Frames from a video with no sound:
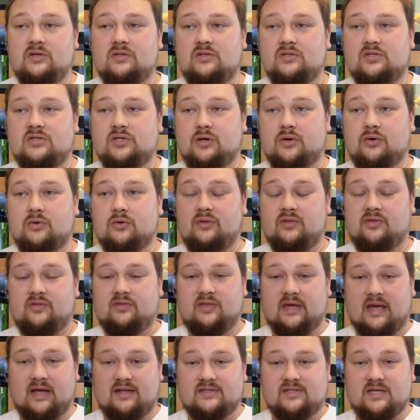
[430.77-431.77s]
So
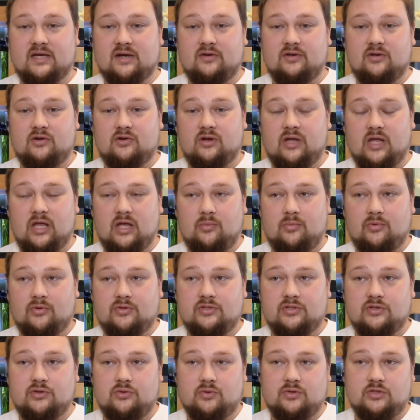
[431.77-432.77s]
that's how you're able
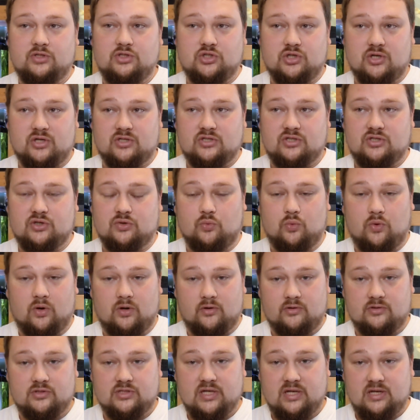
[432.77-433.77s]
to adjust your
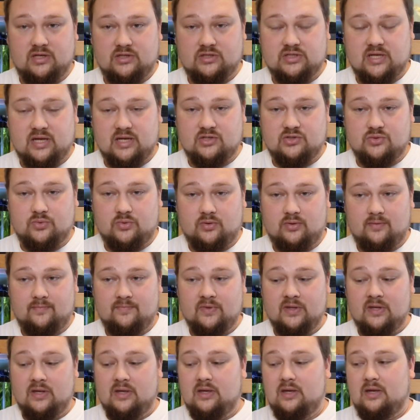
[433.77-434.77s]
water change schedule
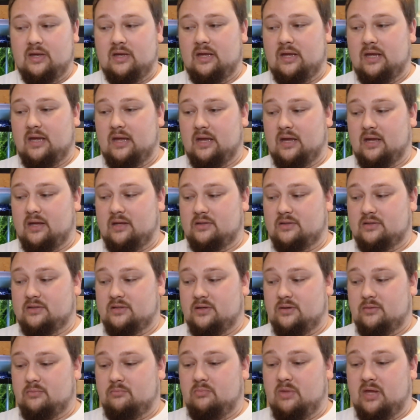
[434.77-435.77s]
and
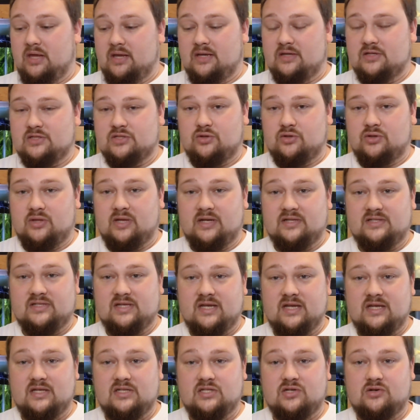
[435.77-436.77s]
make it so that it's
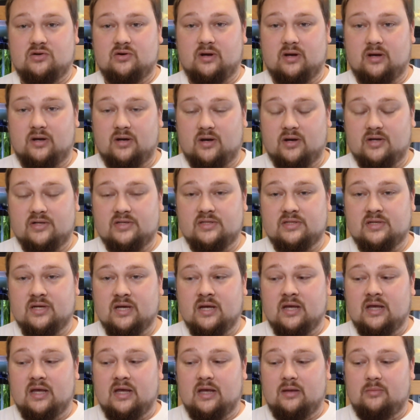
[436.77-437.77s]
easier on us,
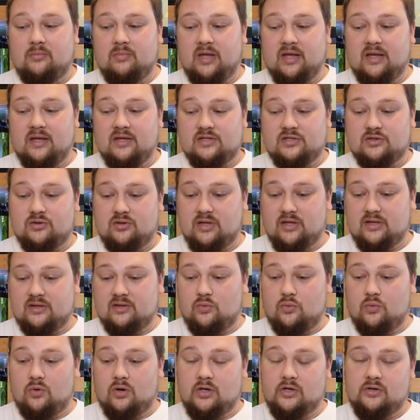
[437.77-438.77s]
and make it so that
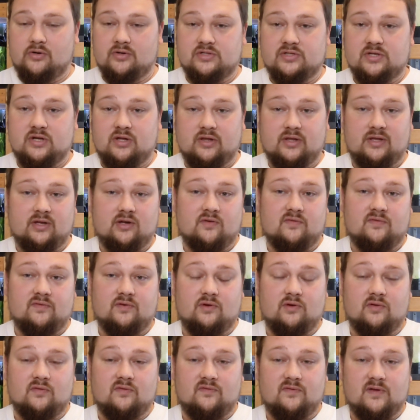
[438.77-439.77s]
the water is cleaner for
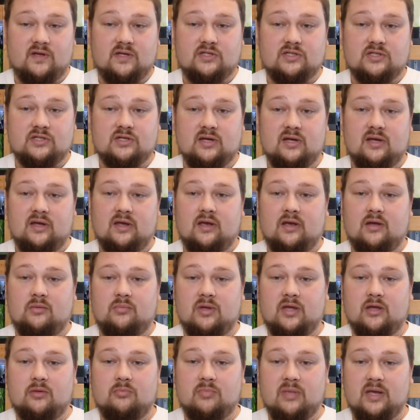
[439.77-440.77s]
your fish, and
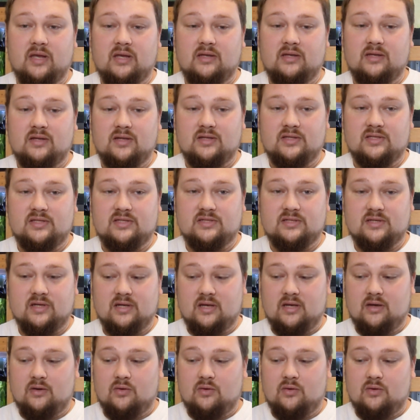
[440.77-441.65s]
make maintenance